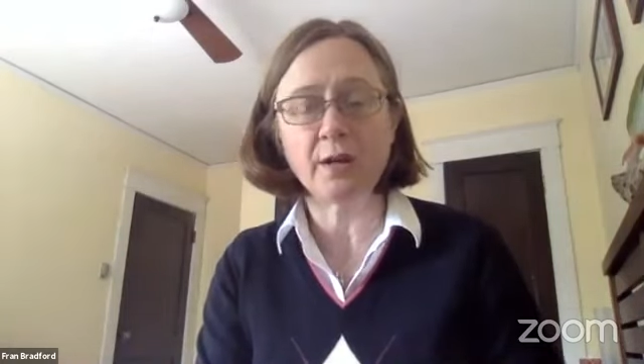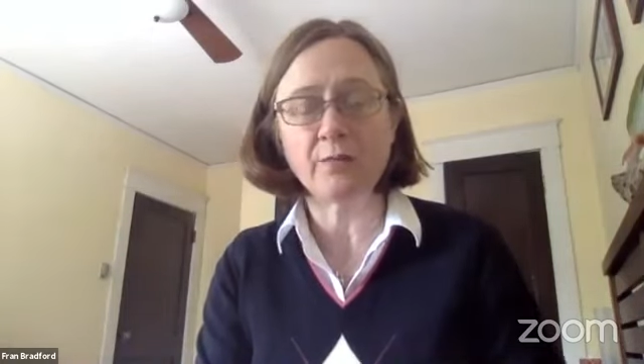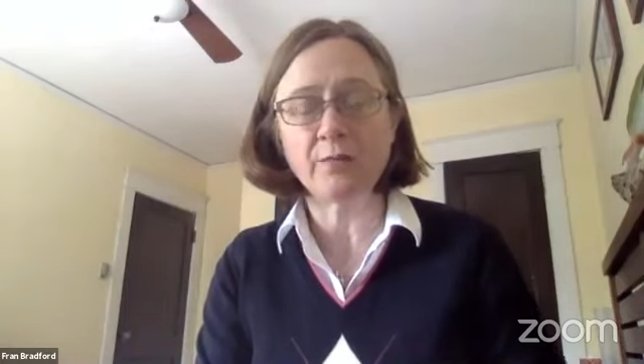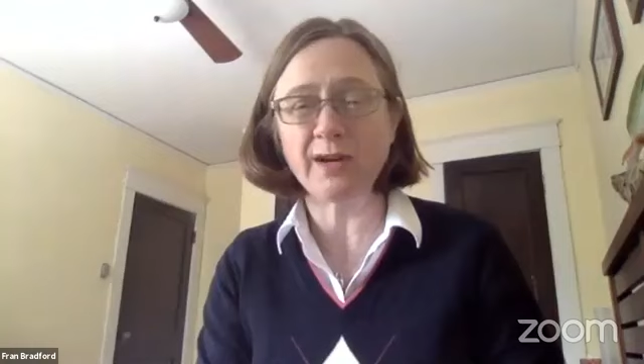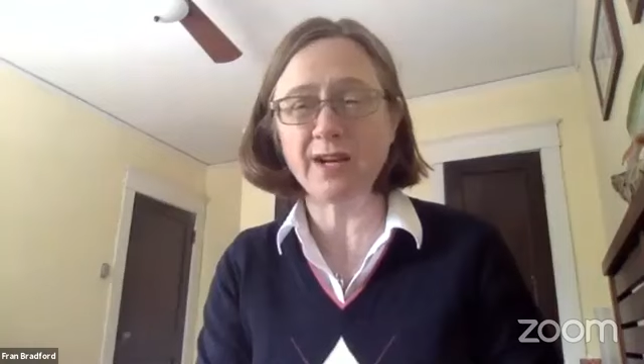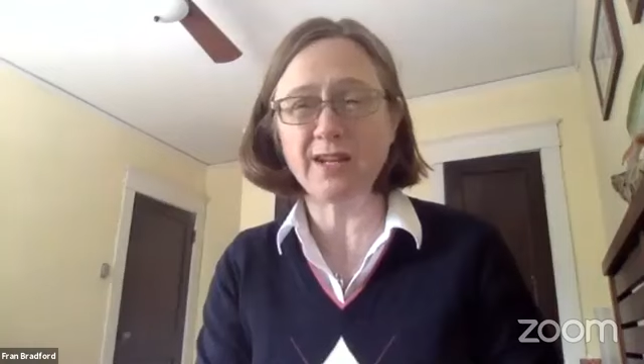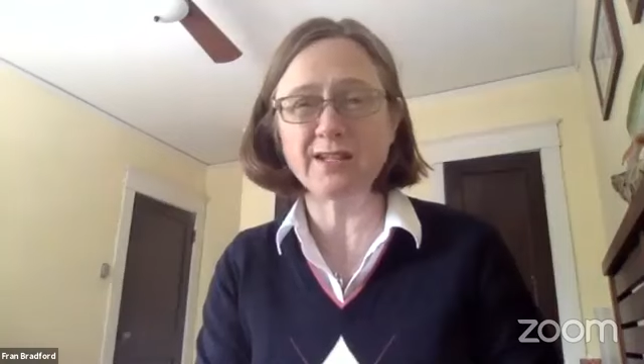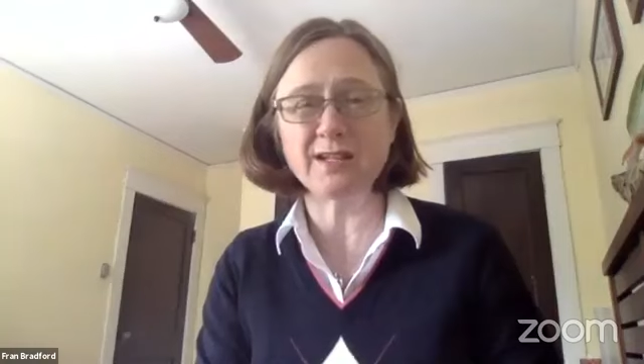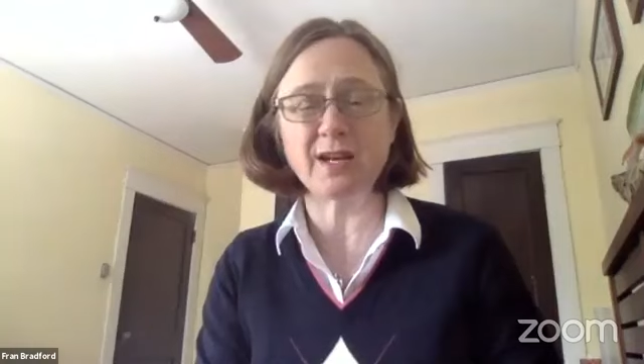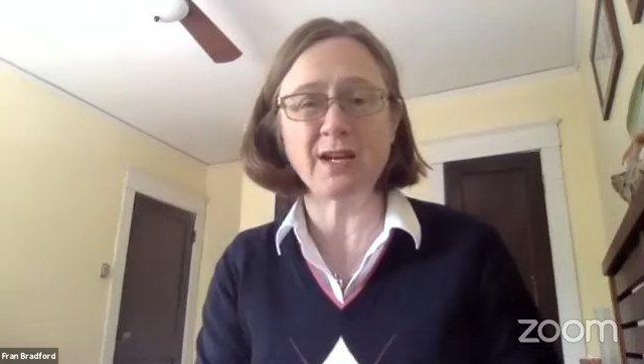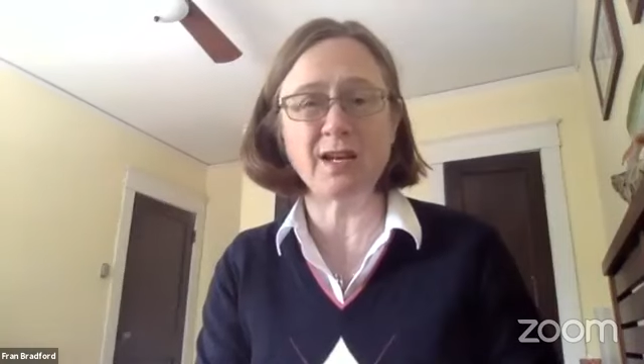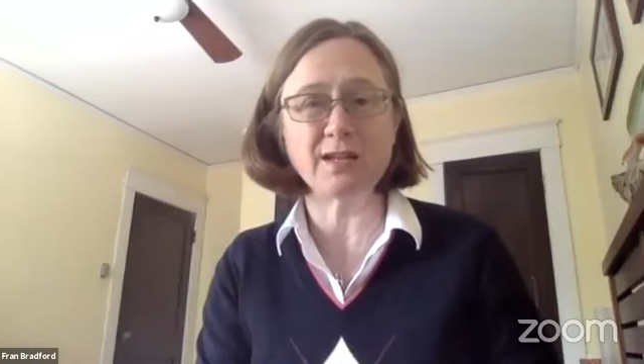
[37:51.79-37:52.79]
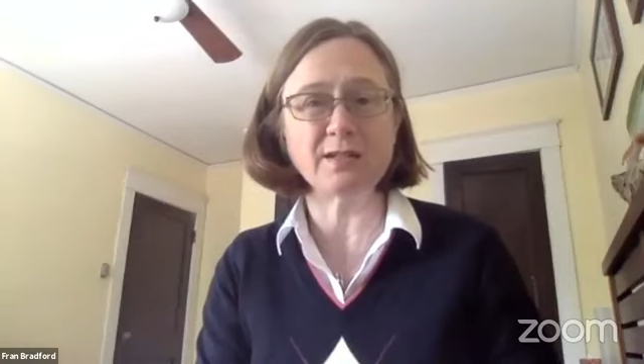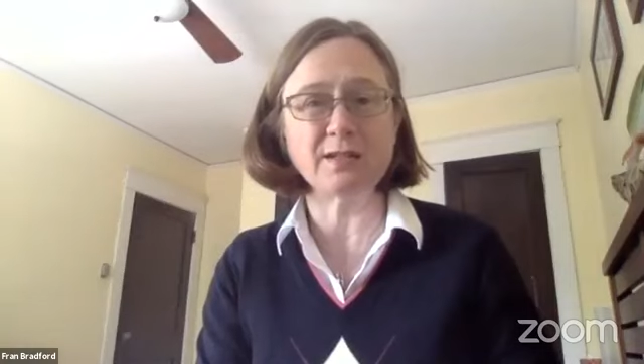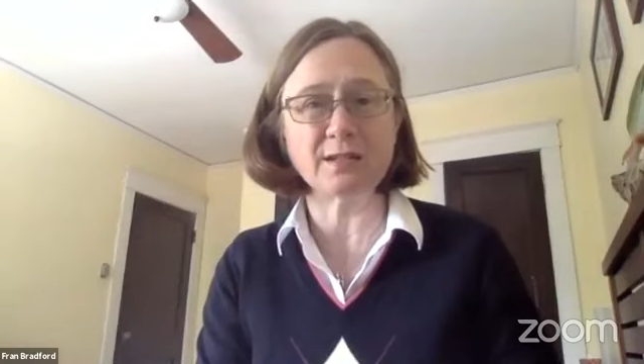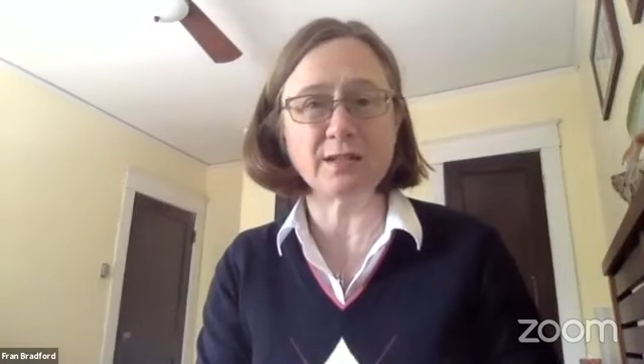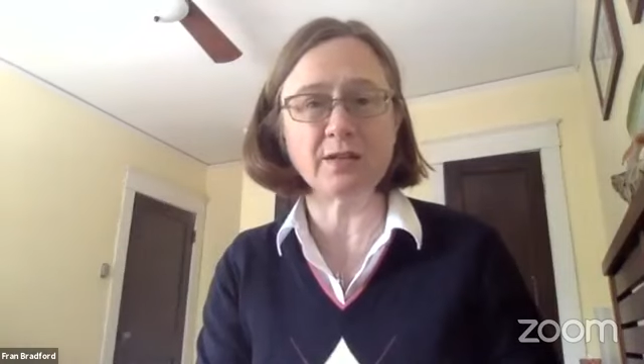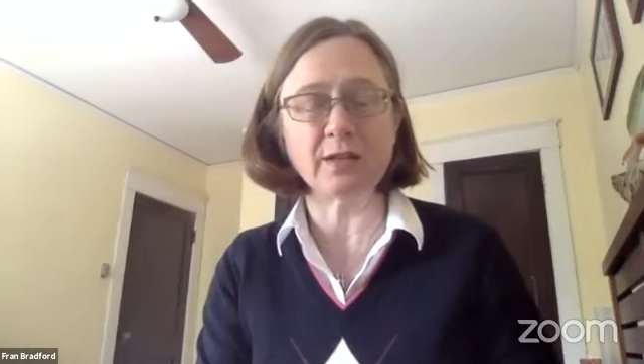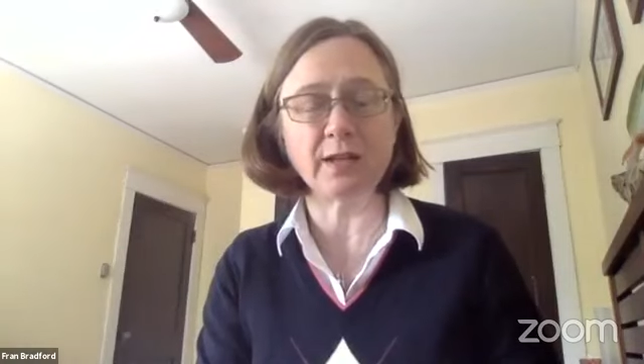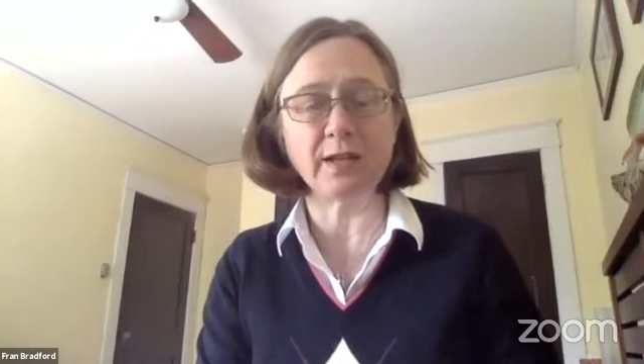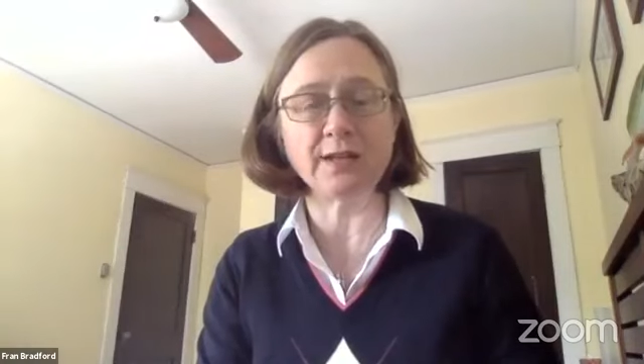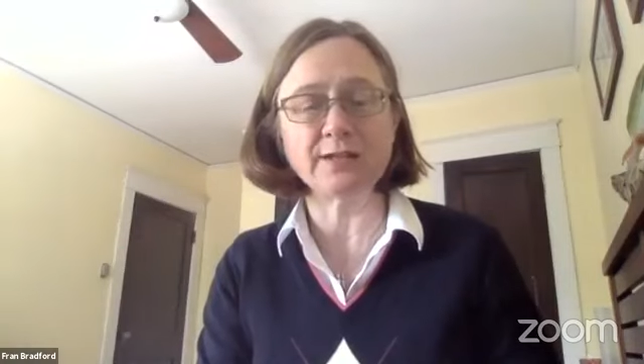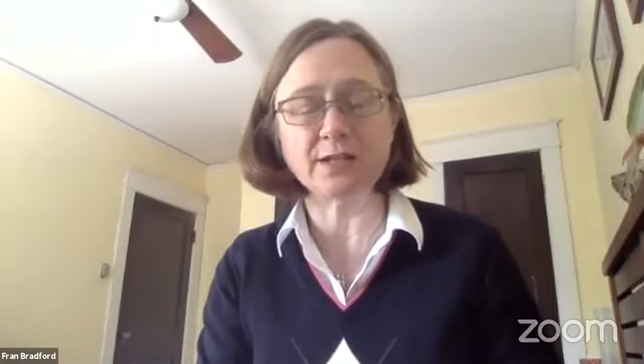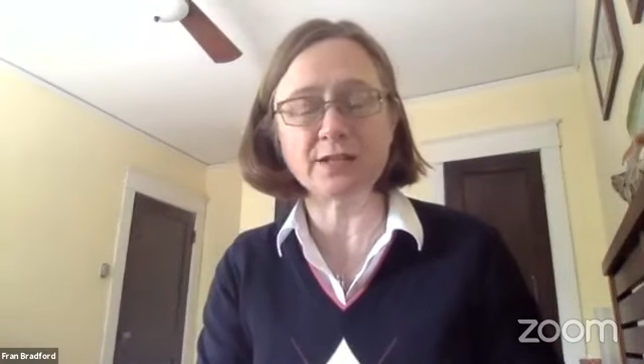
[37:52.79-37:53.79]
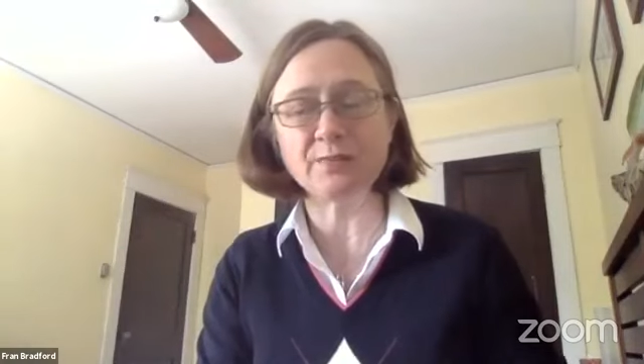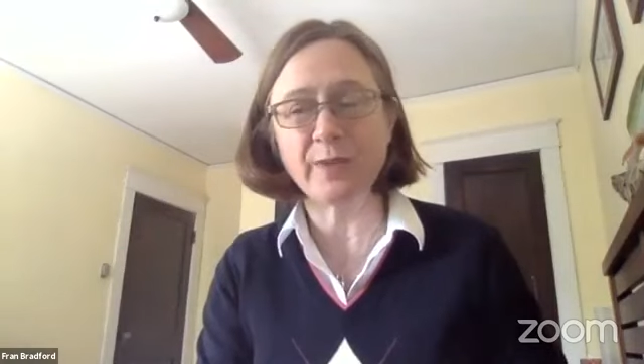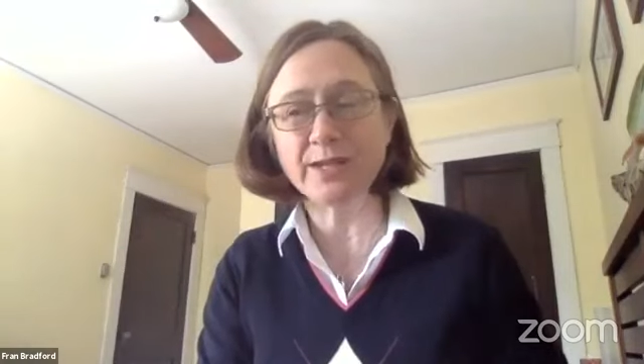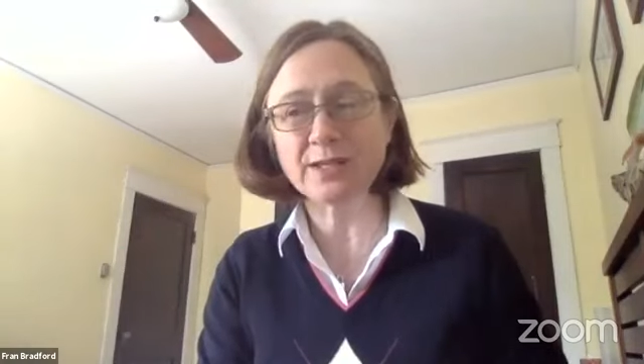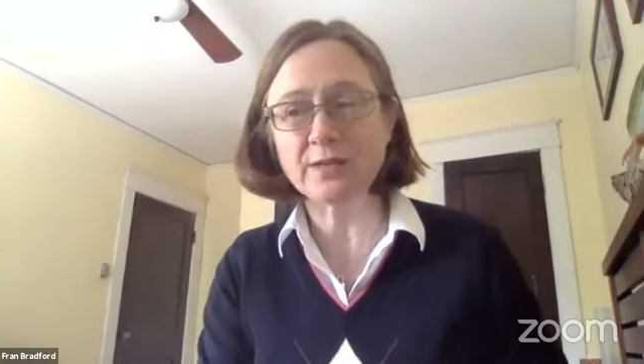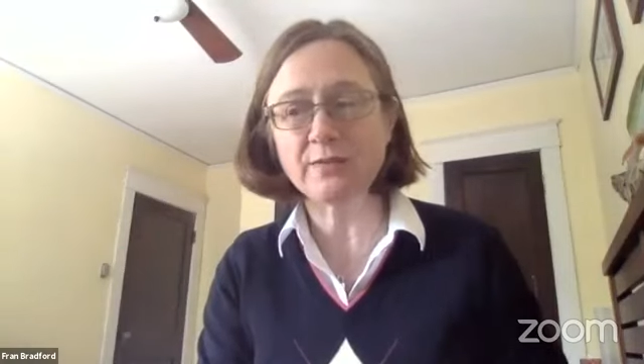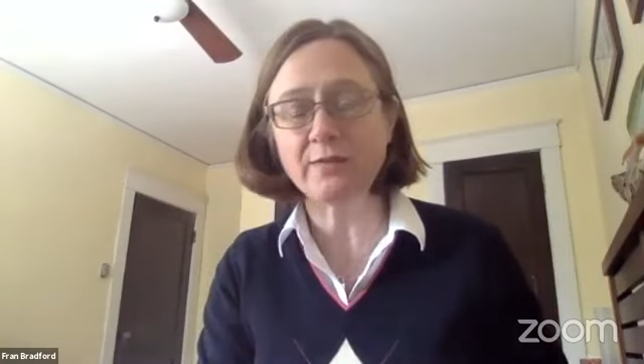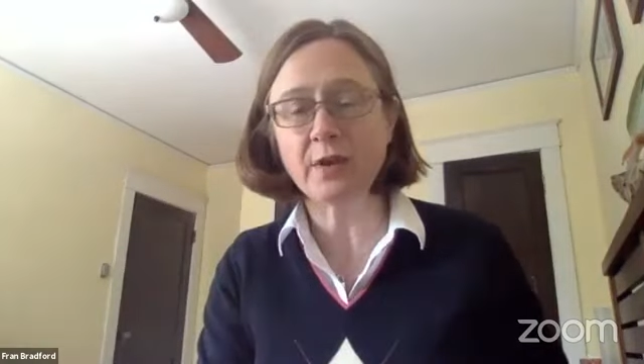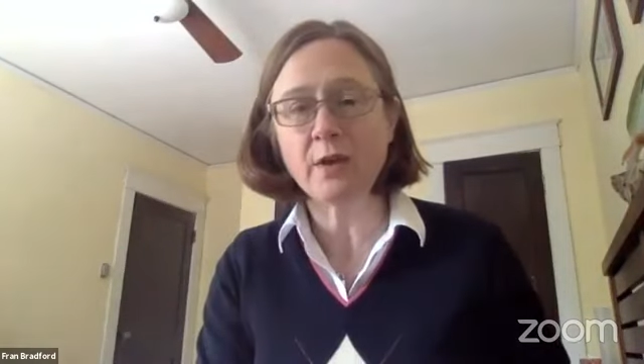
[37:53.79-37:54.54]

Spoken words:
but it is not necessarily a less expensive